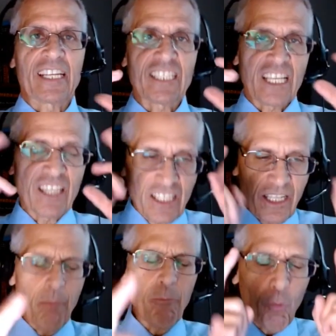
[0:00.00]
and I said the
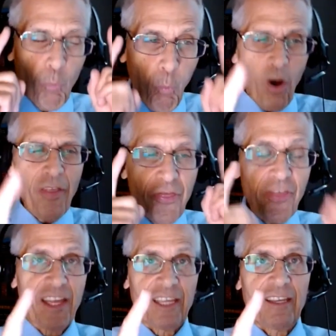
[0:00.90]
number one
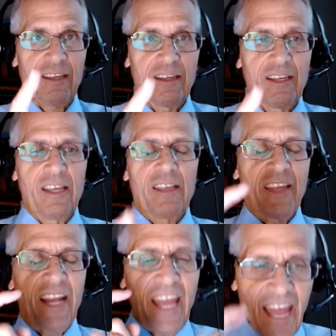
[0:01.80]
thing
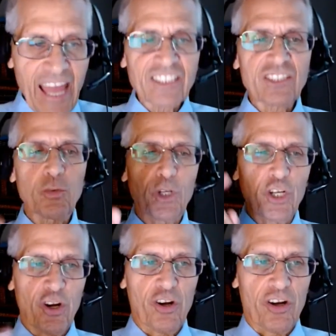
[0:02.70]
that has to
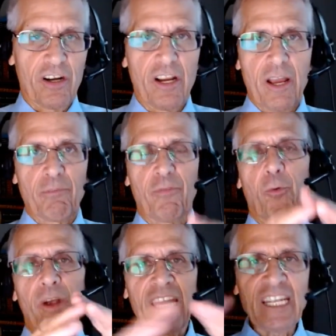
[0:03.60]
occur
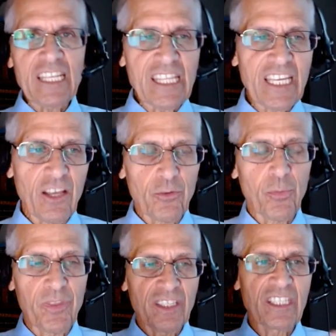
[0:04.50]
before anything
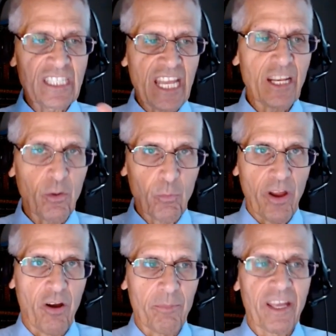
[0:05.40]
else within the data
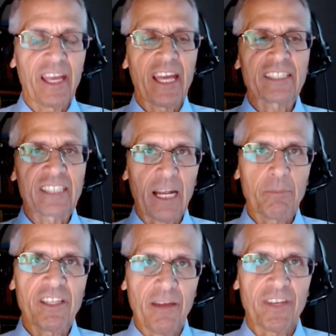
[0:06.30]
realm has
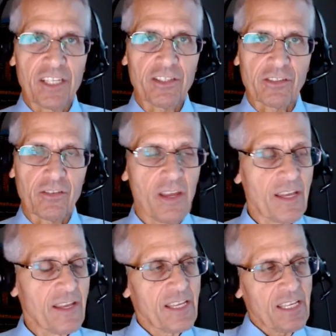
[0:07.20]
got to be definitions.
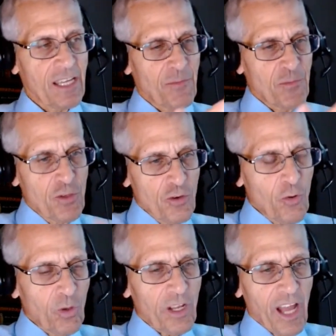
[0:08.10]
If
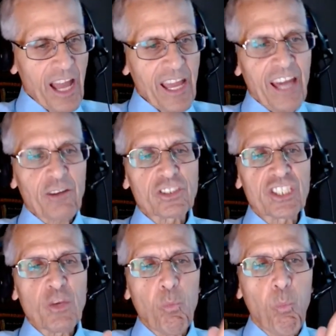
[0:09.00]
you, I, I
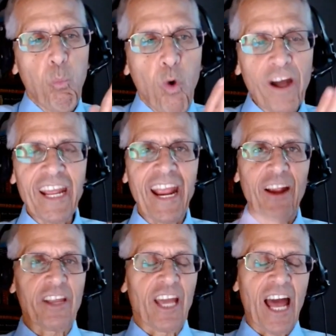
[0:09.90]
don't see one
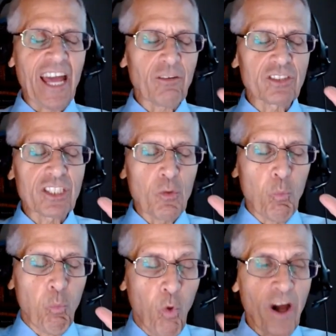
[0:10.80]
area, I don't see
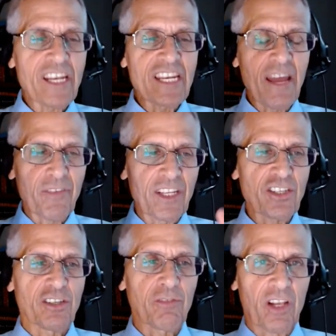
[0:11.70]
one
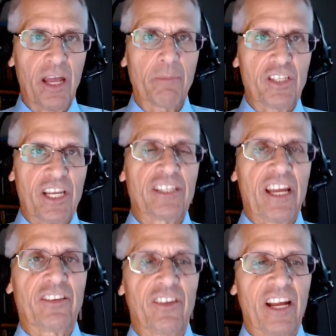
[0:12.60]
definition of climate
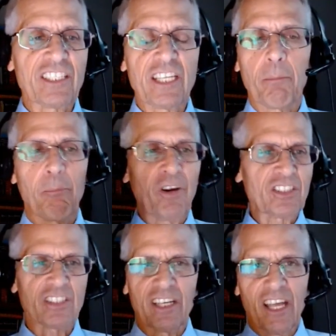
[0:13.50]
change out there. I see a
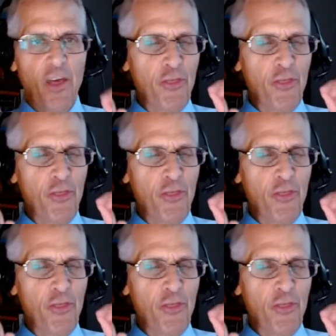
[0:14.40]
bunch of